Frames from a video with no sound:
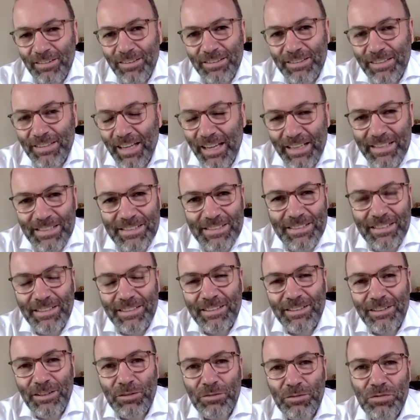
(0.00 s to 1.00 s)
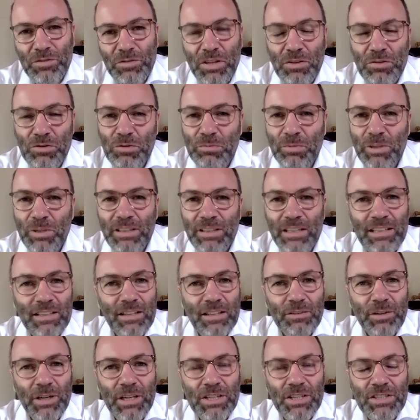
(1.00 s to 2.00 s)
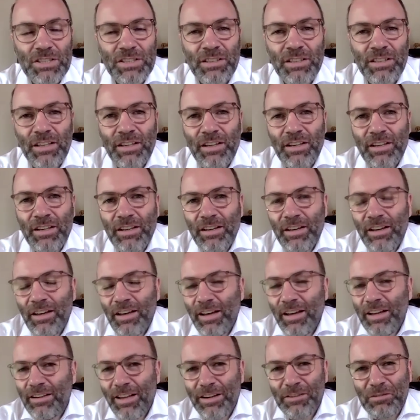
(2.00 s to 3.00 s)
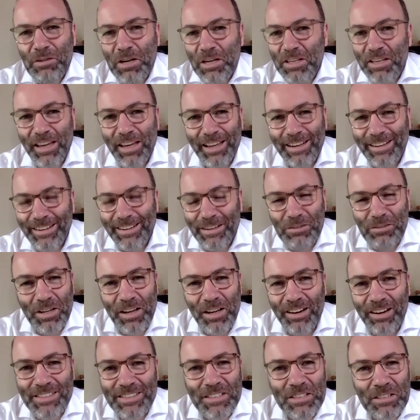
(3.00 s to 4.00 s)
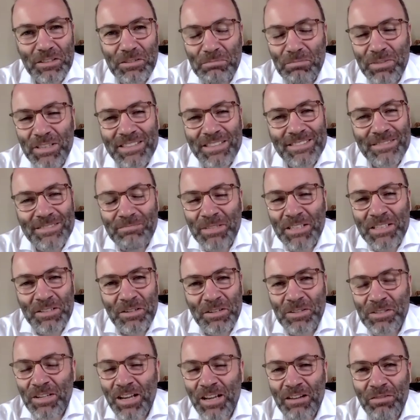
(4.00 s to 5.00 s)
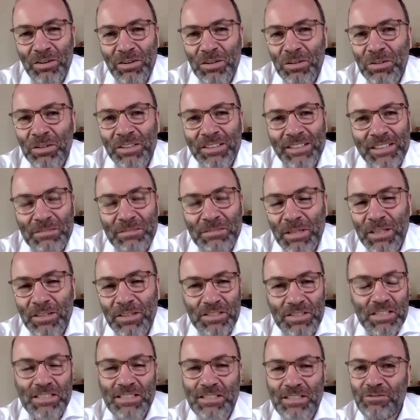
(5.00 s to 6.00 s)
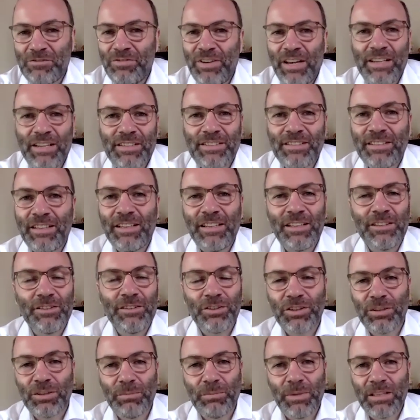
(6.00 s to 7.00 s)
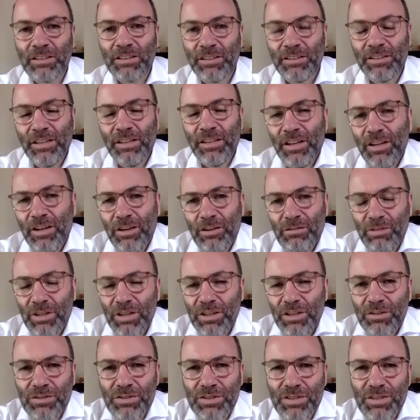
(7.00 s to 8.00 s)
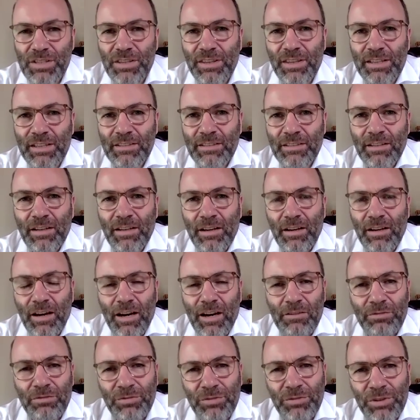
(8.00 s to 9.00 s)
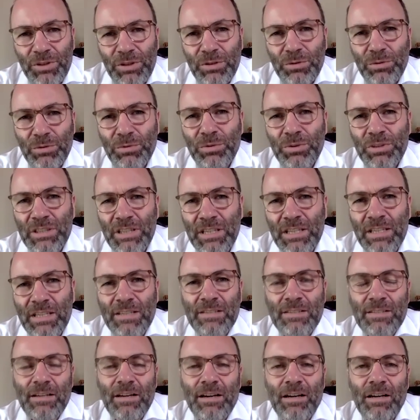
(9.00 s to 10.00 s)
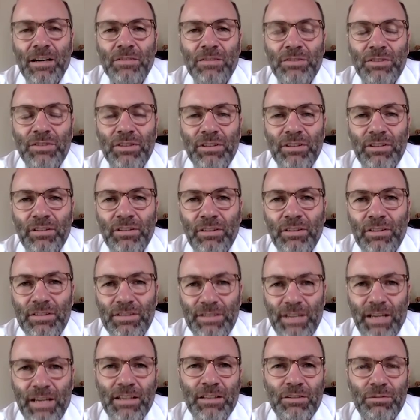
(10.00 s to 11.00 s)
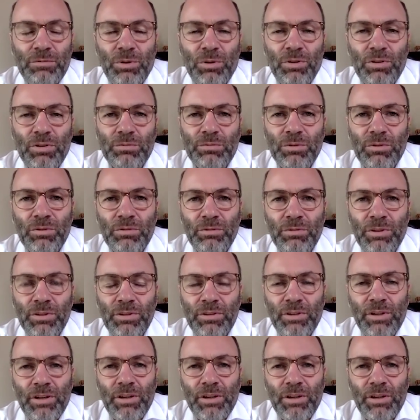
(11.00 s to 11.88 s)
text of the Schuman Declaration, and I really can only ask you, please also have a look on it, because it's a fascinating document. And you see that a few years after the Second World War,